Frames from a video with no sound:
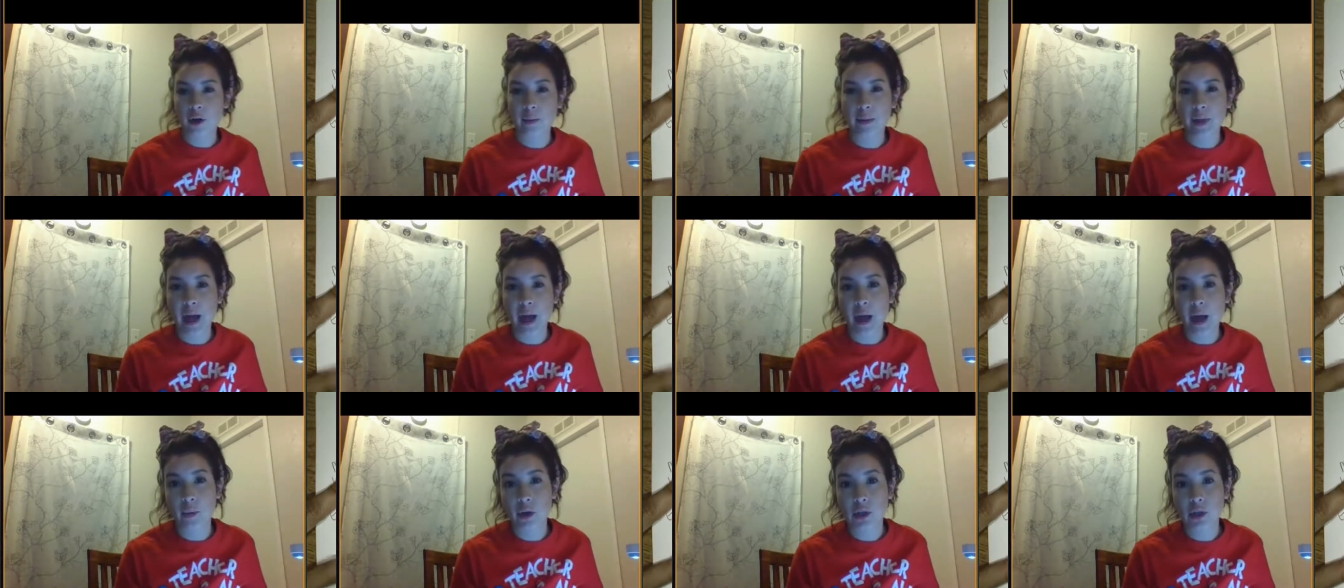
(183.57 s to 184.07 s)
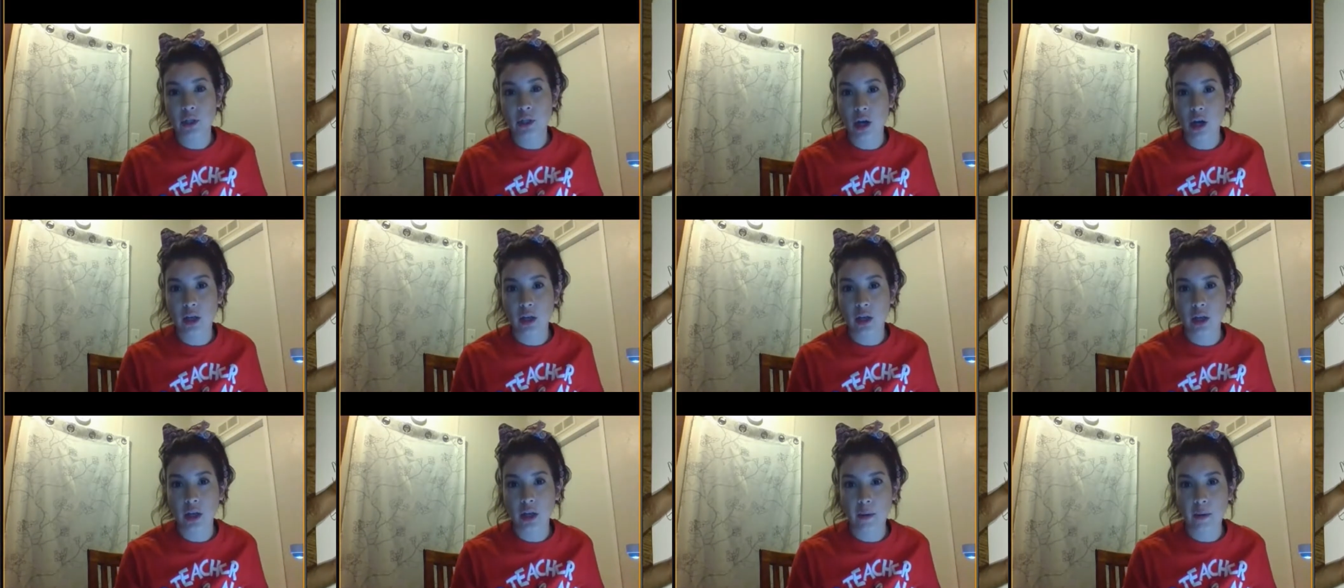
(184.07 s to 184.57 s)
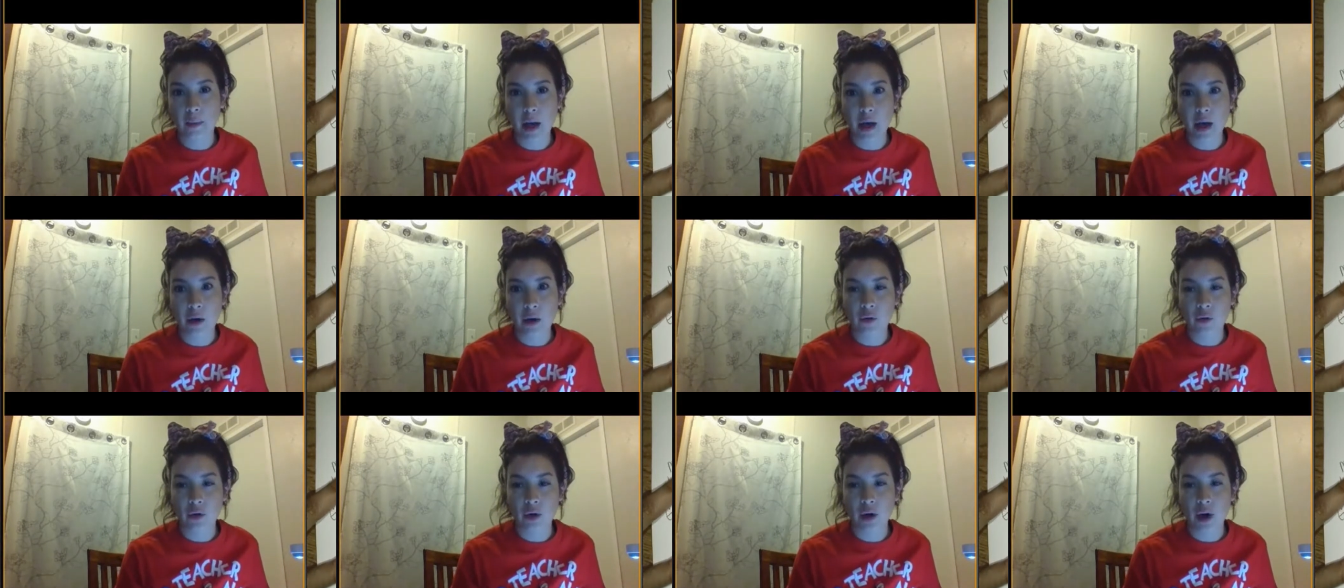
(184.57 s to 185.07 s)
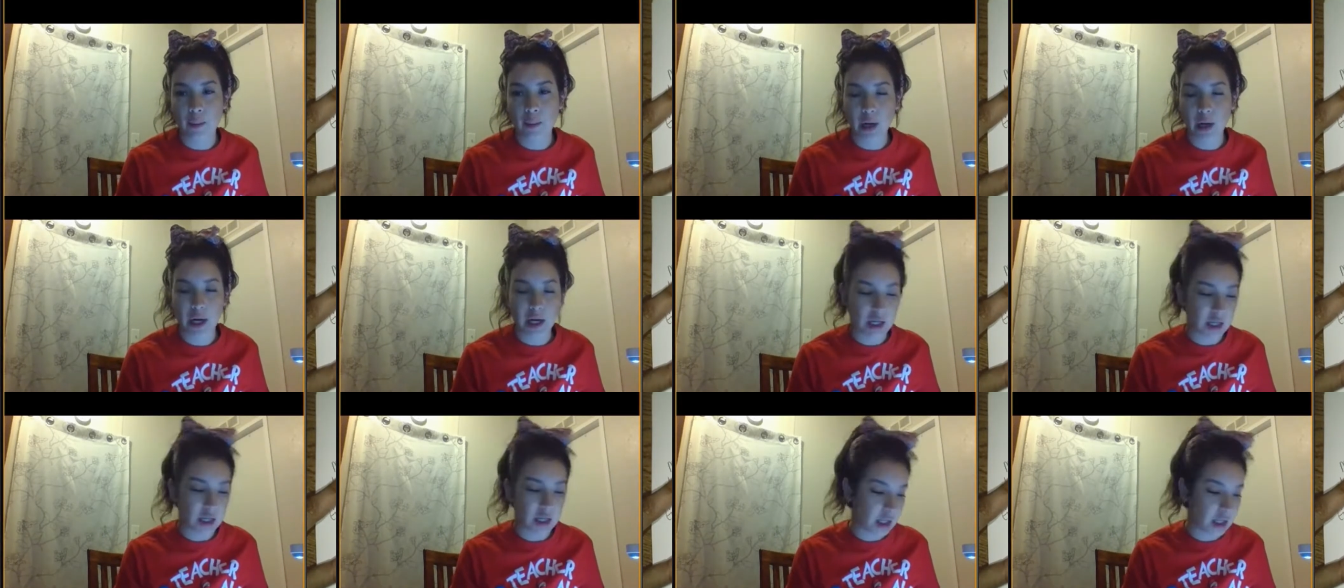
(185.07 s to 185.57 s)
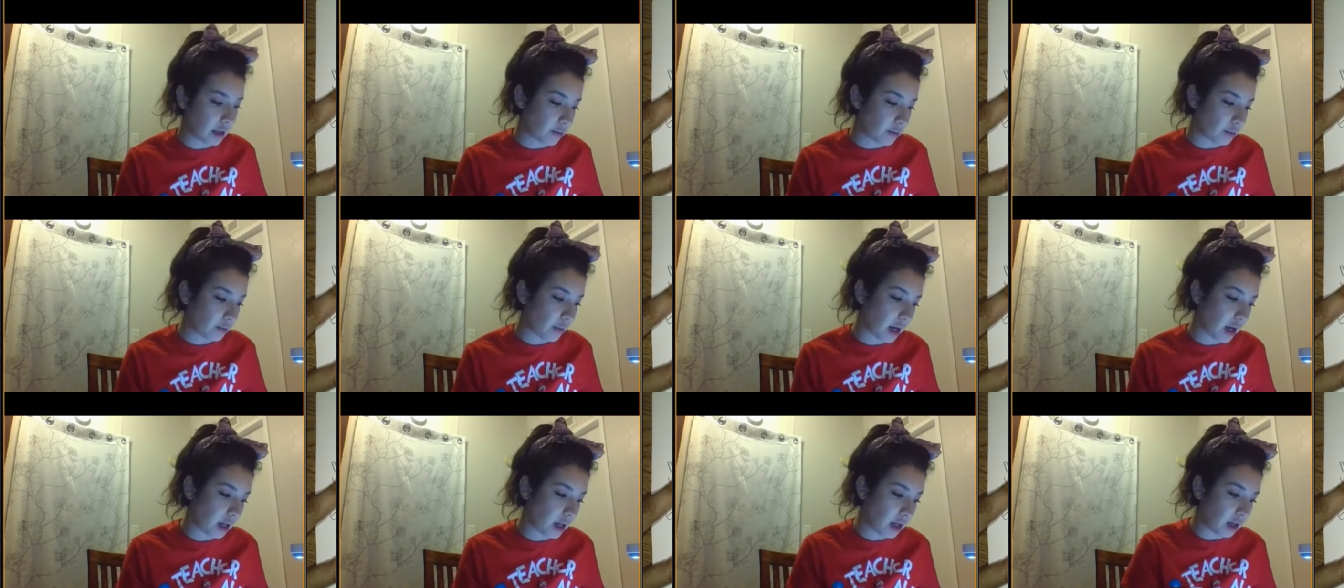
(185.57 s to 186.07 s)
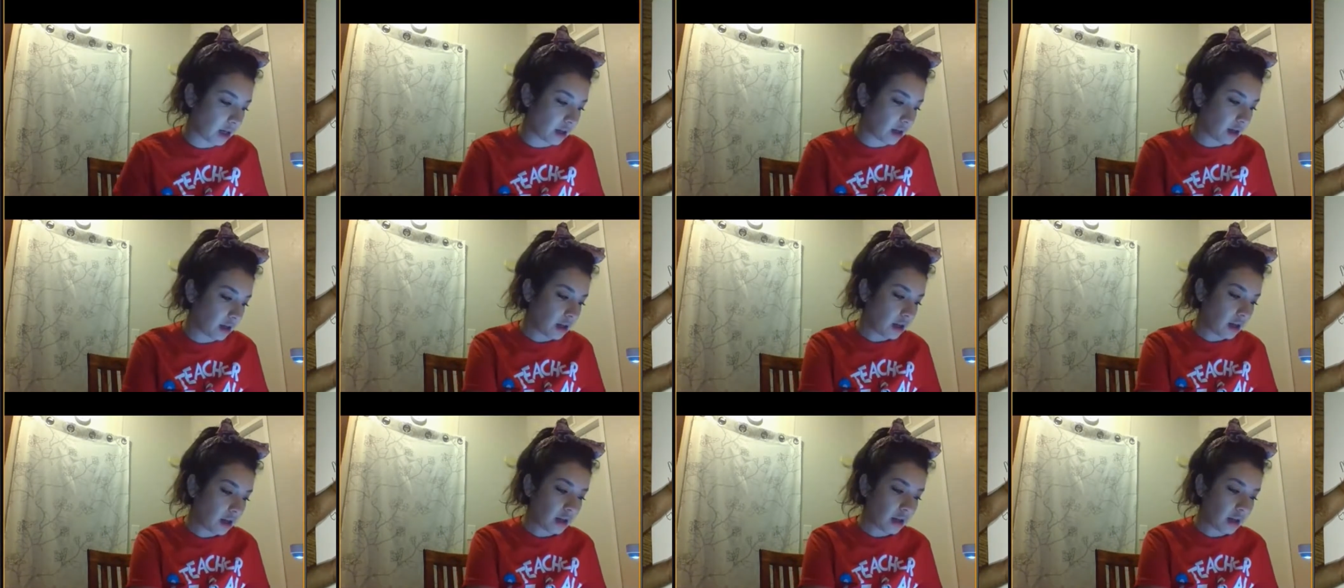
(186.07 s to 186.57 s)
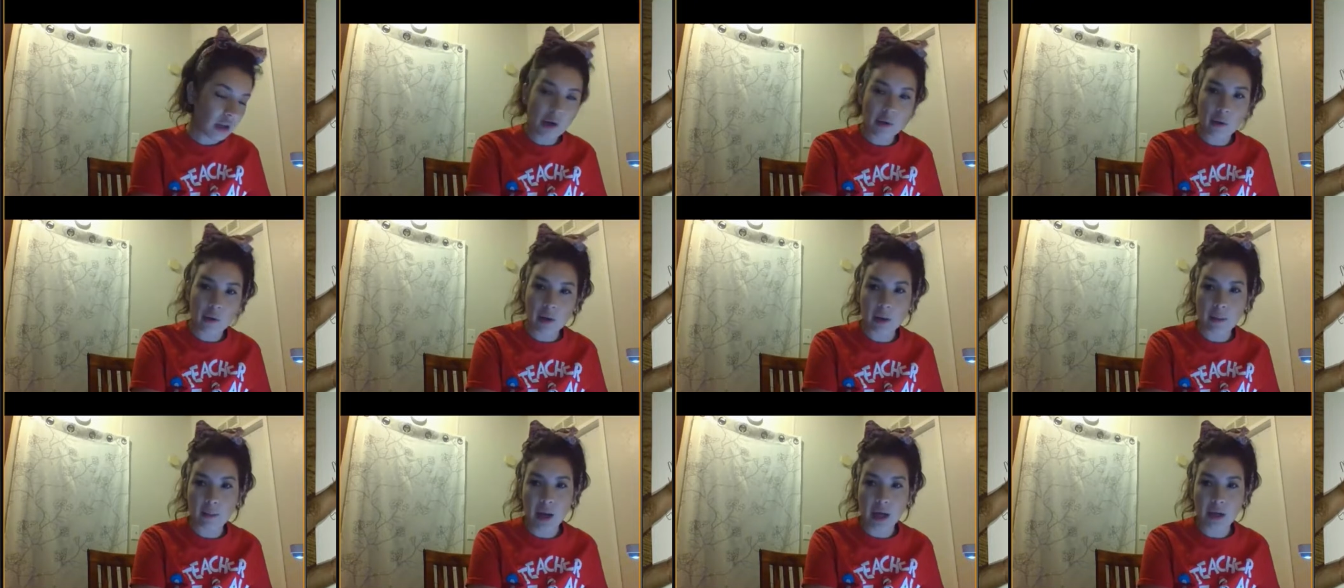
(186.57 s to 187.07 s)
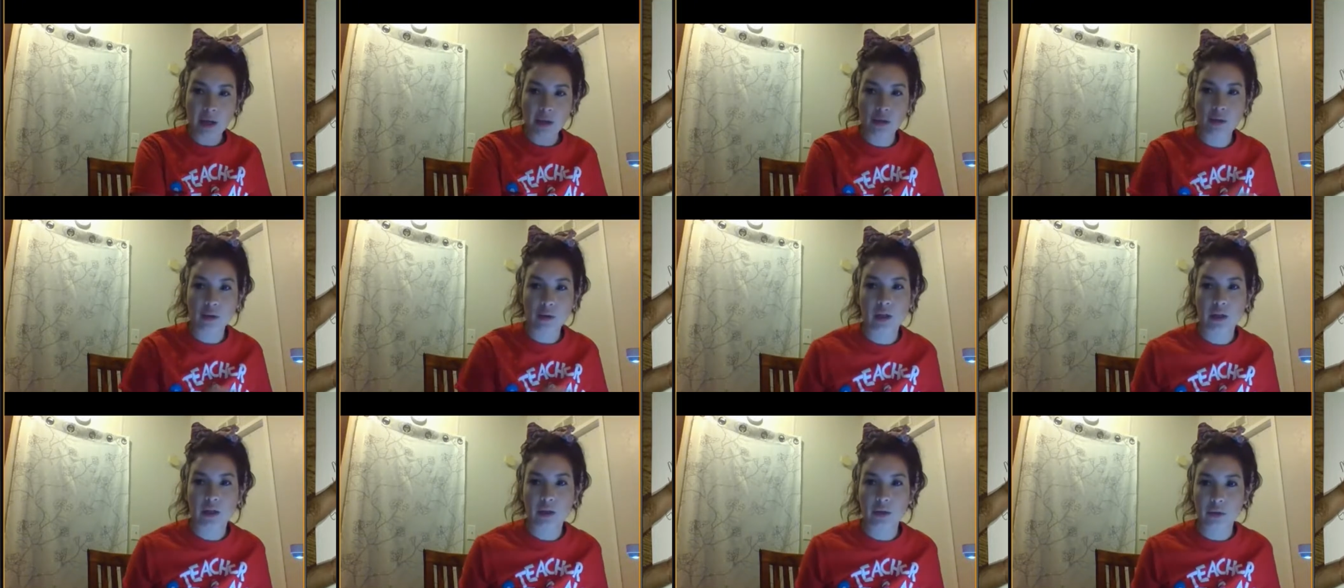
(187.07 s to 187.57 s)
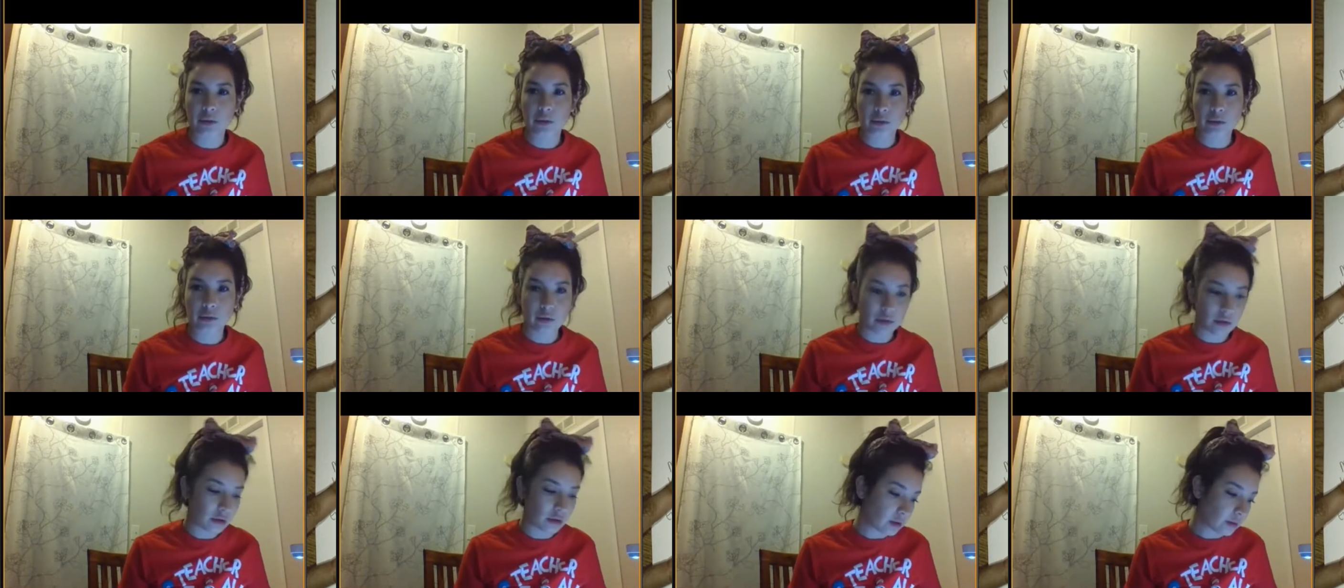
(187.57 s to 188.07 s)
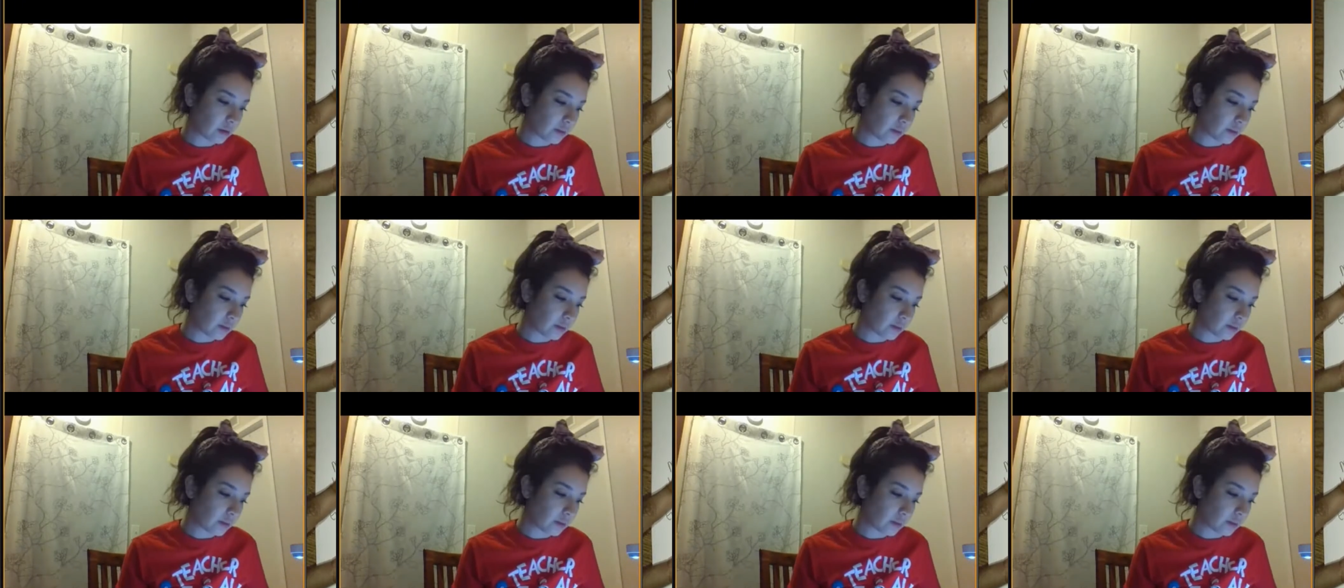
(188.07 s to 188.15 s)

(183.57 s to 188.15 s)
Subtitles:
that we're talking about for our predicate, right? Going back to our notes.